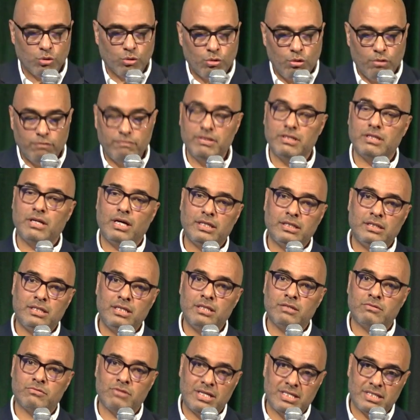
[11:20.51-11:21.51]

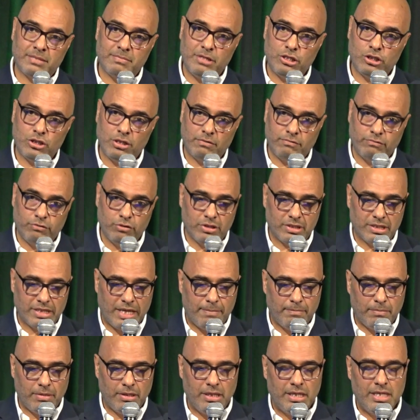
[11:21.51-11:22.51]
COVID-19 transmission, for
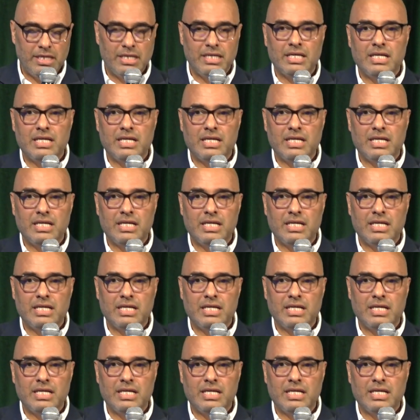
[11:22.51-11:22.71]
example,